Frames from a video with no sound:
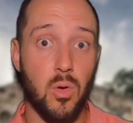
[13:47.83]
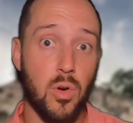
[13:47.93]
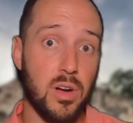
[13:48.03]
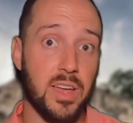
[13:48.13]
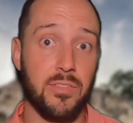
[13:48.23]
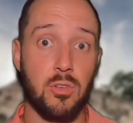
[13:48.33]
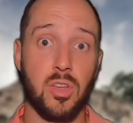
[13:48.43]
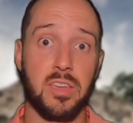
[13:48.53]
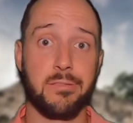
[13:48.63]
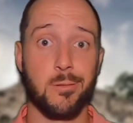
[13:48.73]
or if you're
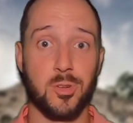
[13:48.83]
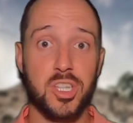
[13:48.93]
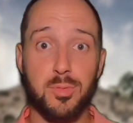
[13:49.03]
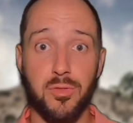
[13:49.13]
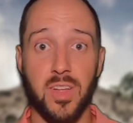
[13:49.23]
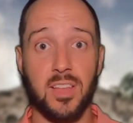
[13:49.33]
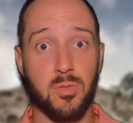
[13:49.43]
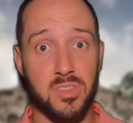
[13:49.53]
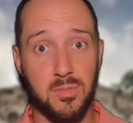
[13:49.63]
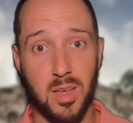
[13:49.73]
looking for cheaper flights,
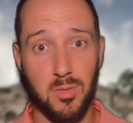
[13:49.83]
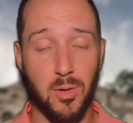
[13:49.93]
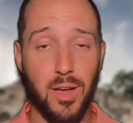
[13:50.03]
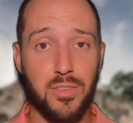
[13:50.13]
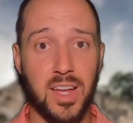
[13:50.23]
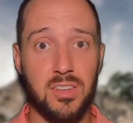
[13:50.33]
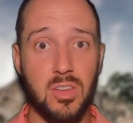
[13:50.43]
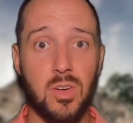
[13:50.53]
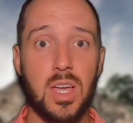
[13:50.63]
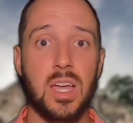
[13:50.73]
which sometimes my wife and I do,